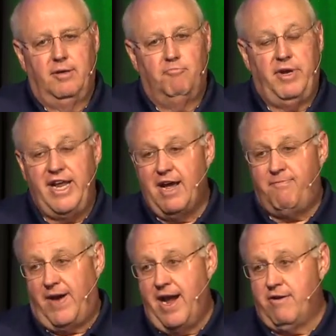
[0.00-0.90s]
But he got
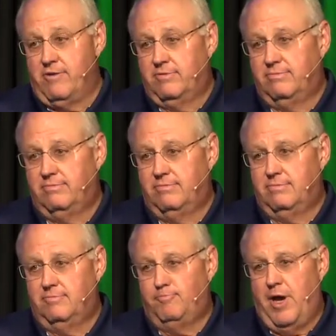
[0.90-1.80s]
fired
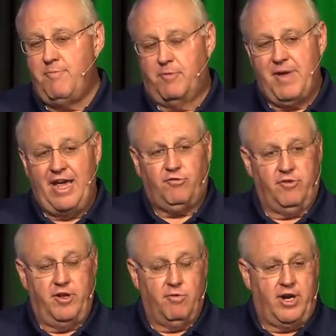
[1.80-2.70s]
by McMaster,
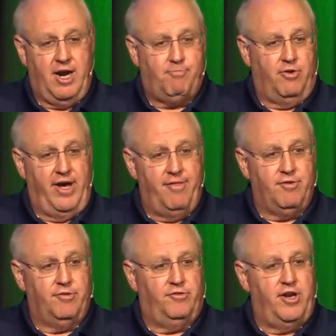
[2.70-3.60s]
and there were a couple
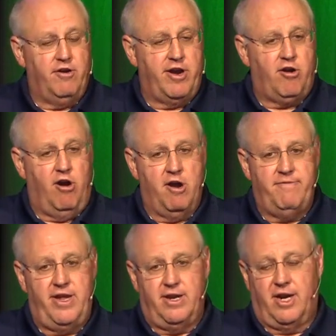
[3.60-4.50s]
others, Derek
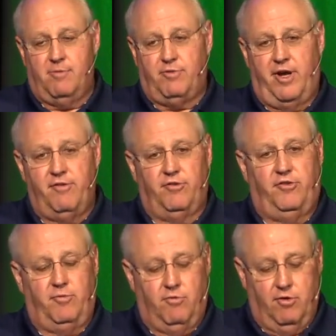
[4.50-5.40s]
Harvey and a couple others
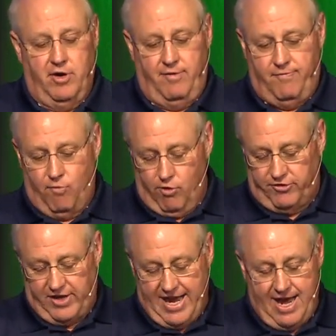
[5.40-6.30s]
that were uh,
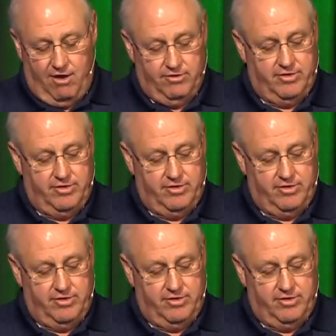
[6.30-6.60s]
forced out.